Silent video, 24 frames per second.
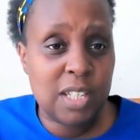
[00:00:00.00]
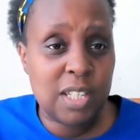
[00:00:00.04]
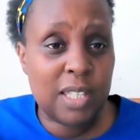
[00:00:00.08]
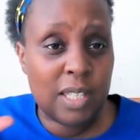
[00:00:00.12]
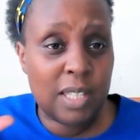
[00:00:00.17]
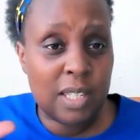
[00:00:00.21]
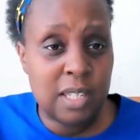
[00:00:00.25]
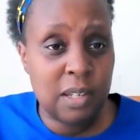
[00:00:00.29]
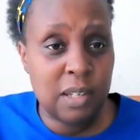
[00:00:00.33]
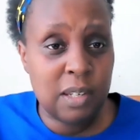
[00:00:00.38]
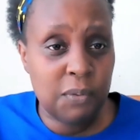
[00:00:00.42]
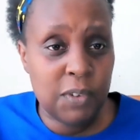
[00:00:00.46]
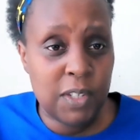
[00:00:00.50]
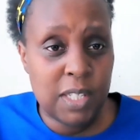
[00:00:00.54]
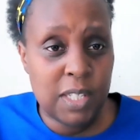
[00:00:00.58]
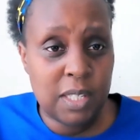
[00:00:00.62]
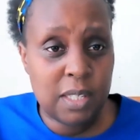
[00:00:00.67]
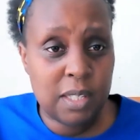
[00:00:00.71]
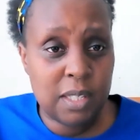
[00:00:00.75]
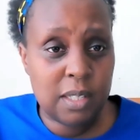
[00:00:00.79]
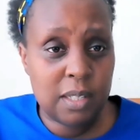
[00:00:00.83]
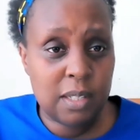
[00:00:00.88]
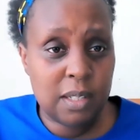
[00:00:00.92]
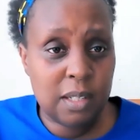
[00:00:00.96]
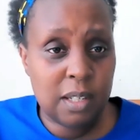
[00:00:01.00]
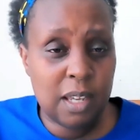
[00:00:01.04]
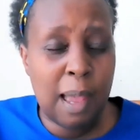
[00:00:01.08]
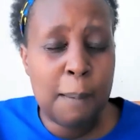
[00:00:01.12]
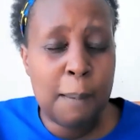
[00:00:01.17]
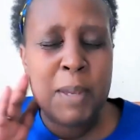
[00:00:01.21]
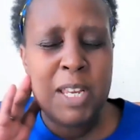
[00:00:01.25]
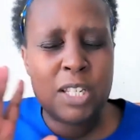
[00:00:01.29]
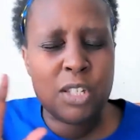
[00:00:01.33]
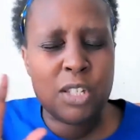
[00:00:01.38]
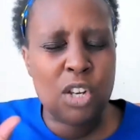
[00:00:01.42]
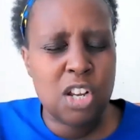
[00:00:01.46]
it's defeat. I
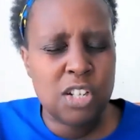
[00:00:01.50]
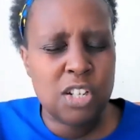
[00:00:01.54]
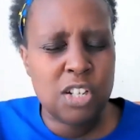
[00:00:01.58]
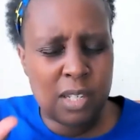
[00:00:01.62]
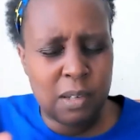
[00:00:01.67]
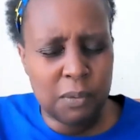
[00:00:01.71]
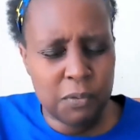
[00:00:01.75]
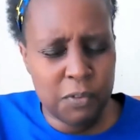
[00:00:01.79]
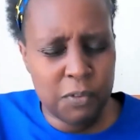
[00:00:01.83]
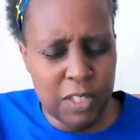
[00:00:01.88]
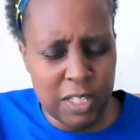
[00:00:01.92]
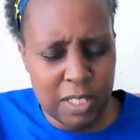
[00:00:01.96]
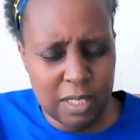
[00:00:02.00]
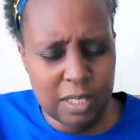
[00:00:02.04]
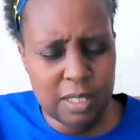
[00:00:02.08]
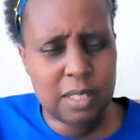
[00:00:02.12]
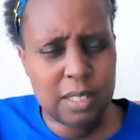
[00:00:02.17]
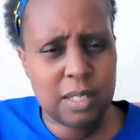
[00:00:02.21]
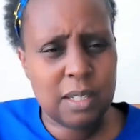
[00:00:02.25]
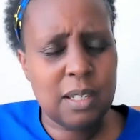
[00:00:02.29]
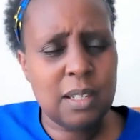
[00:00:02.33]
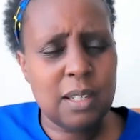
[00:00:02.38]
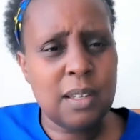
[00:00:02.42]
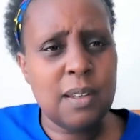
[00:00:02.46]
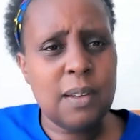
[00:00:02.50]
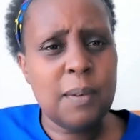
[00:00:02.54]
mean, it's not defeat.